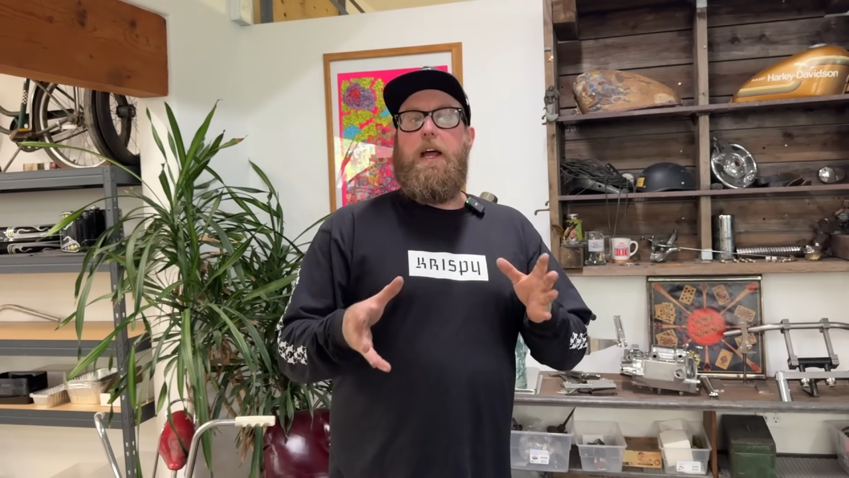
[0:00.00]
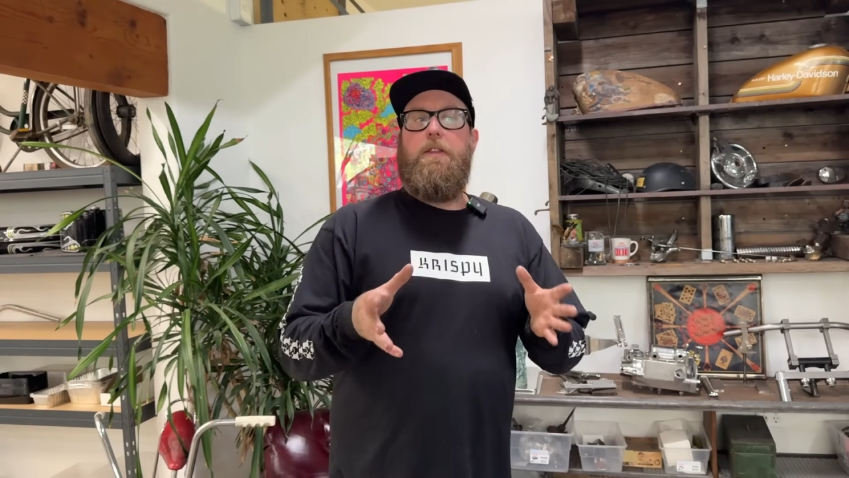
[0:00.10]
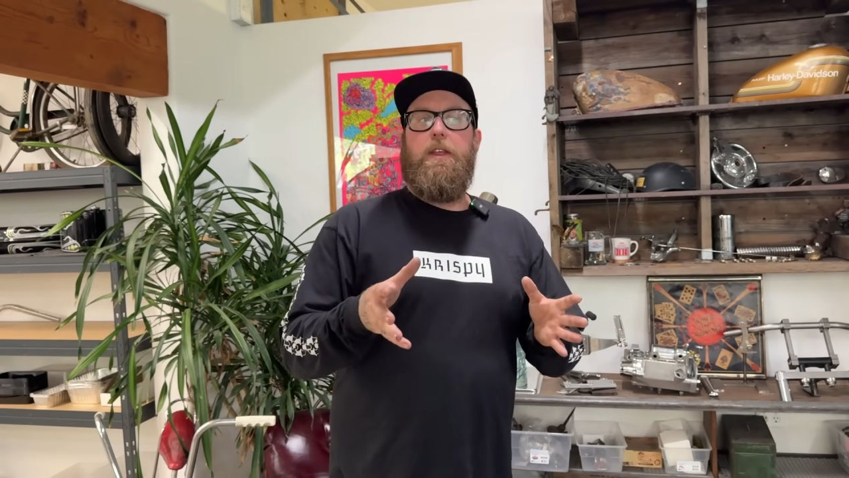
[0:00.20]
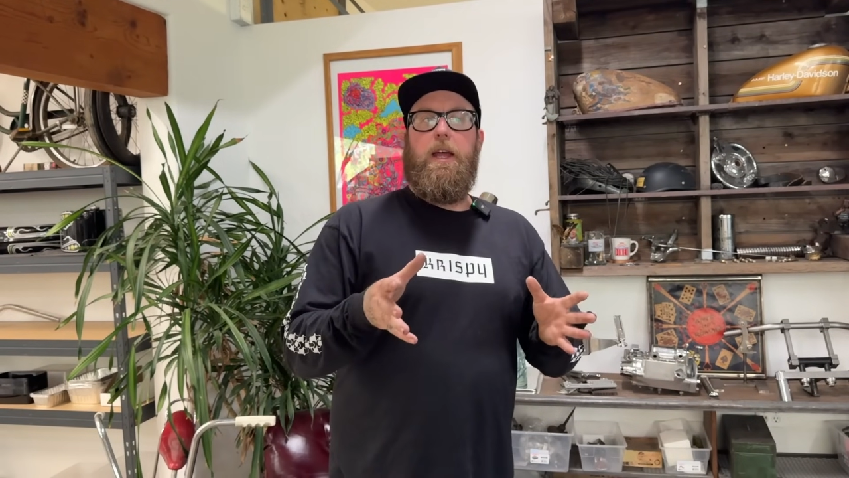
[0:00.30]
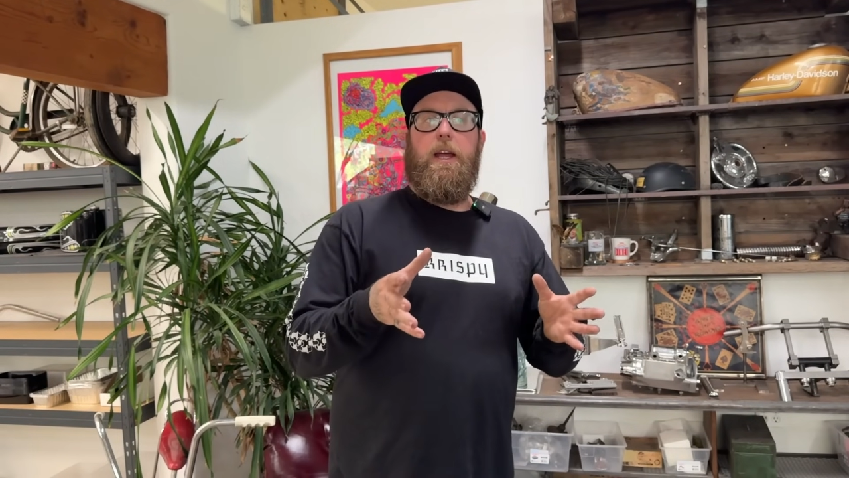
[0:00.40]

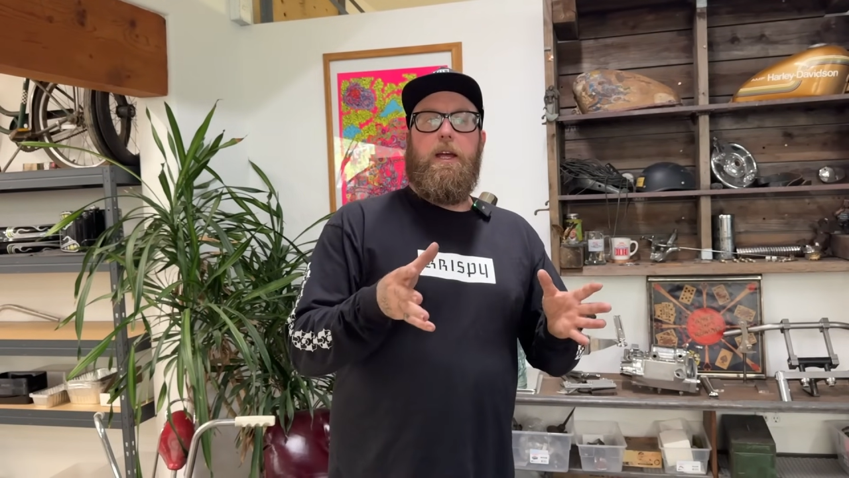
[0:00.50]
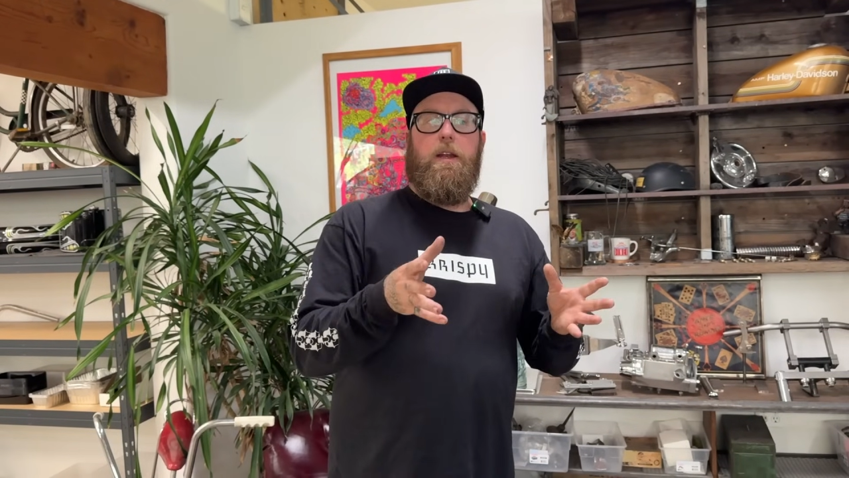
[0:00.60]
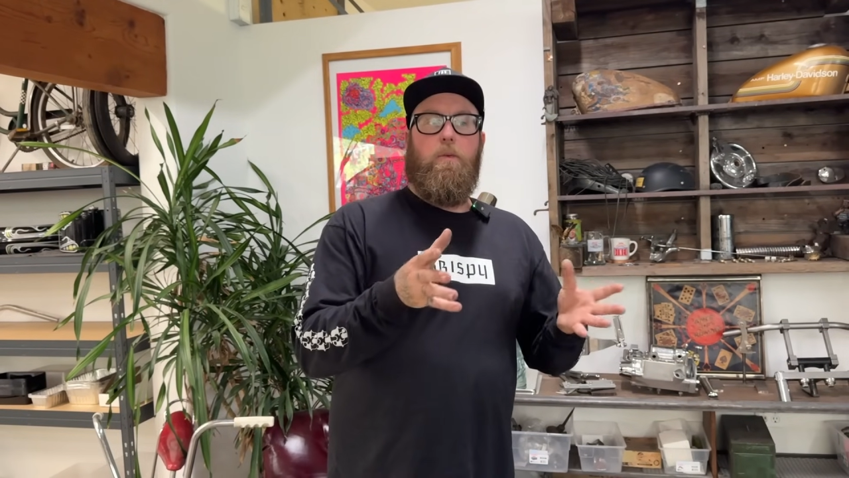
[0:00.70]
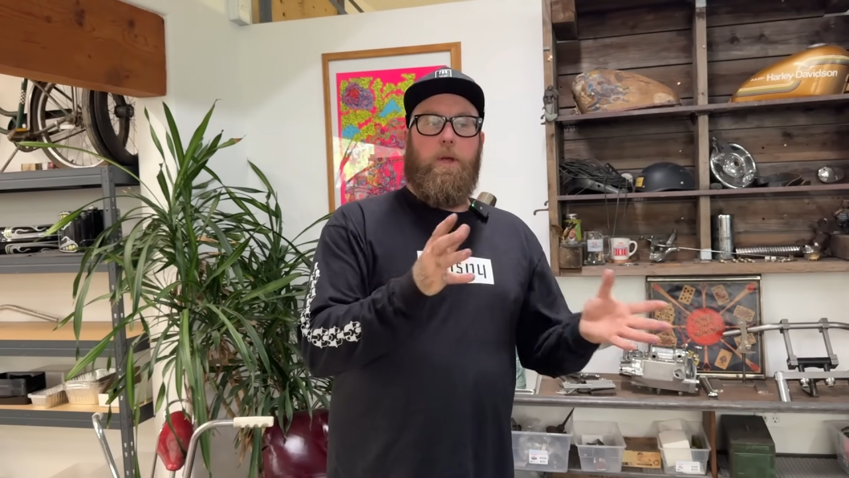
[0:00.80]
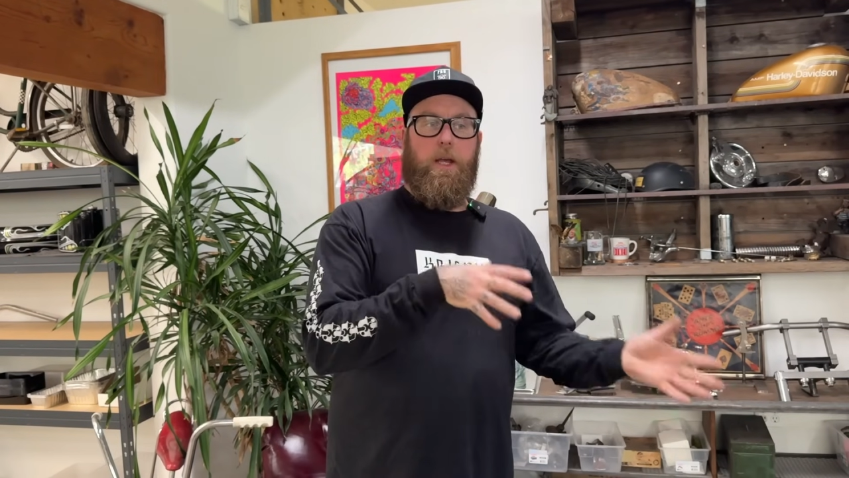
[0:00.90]
and
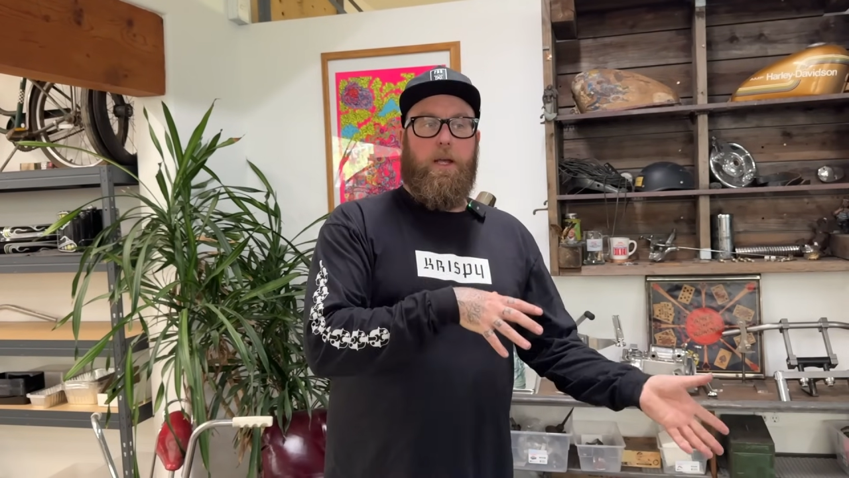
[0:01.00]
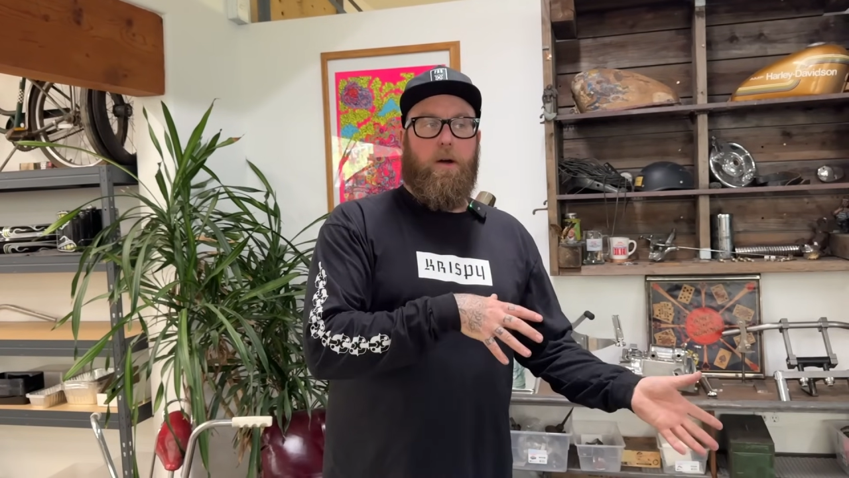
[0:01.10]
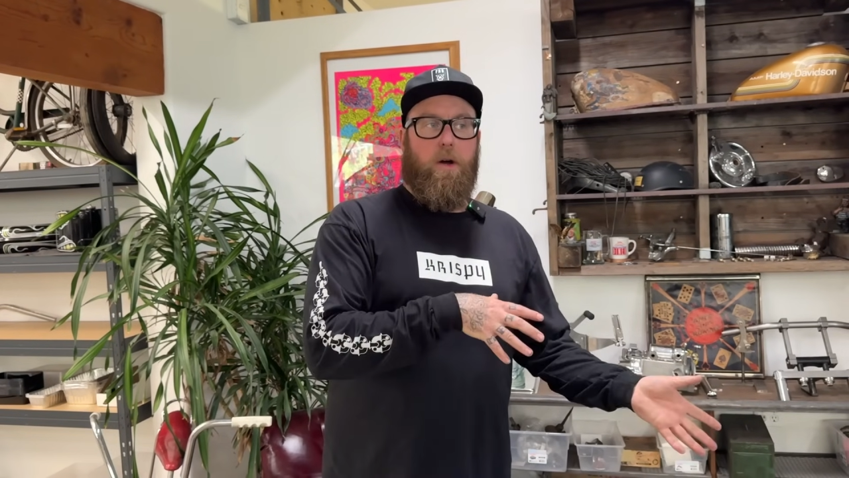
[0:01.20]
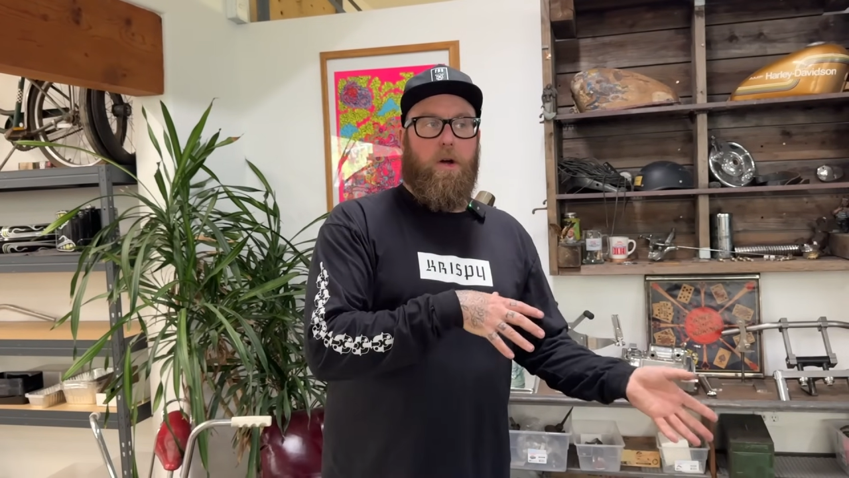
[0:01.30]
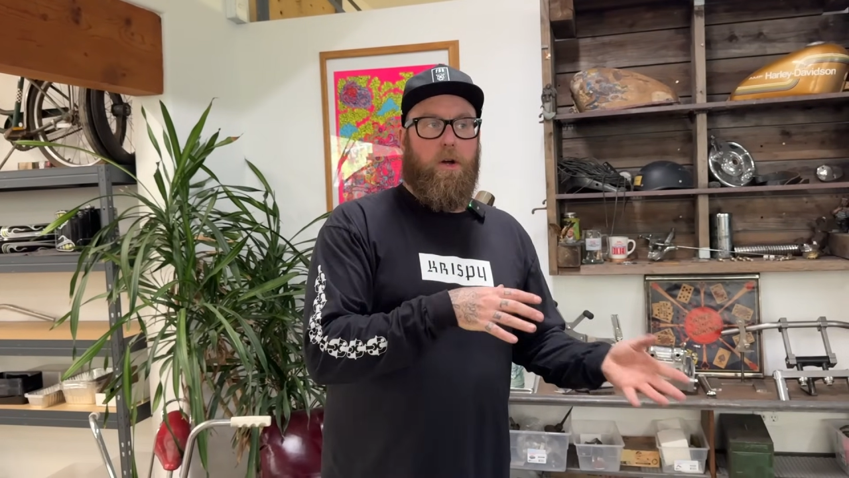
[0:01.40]
then we
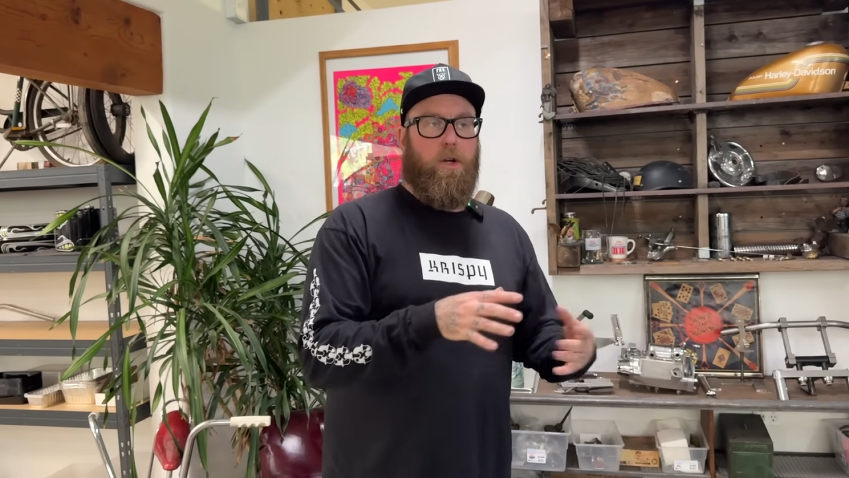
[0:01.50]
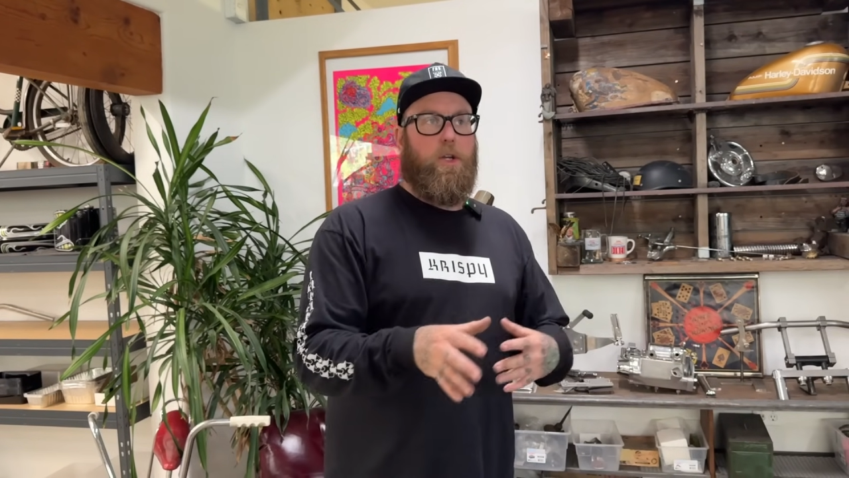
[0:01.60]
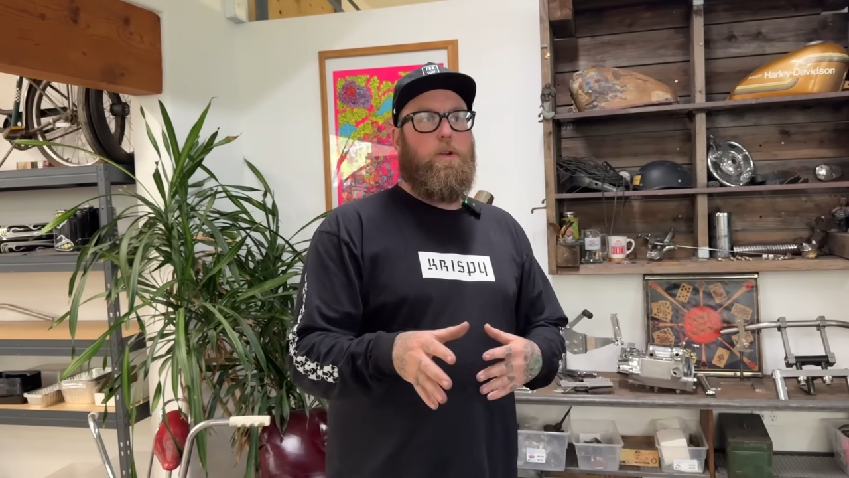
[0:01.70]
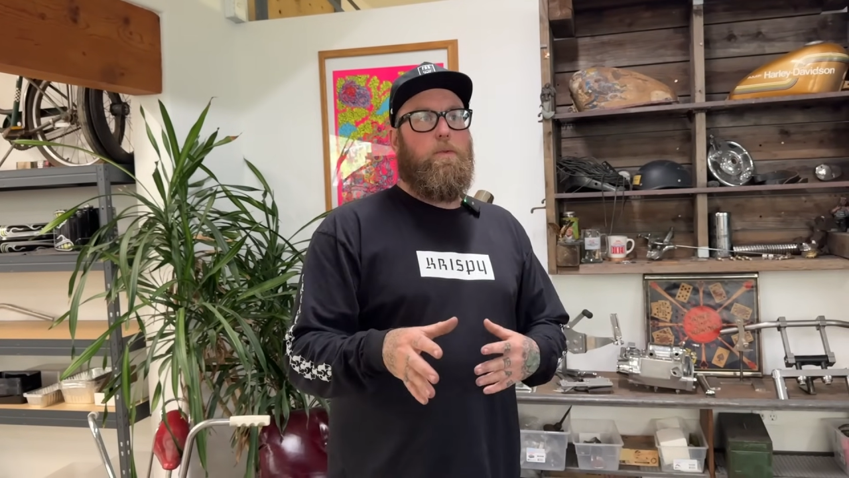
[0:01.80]
are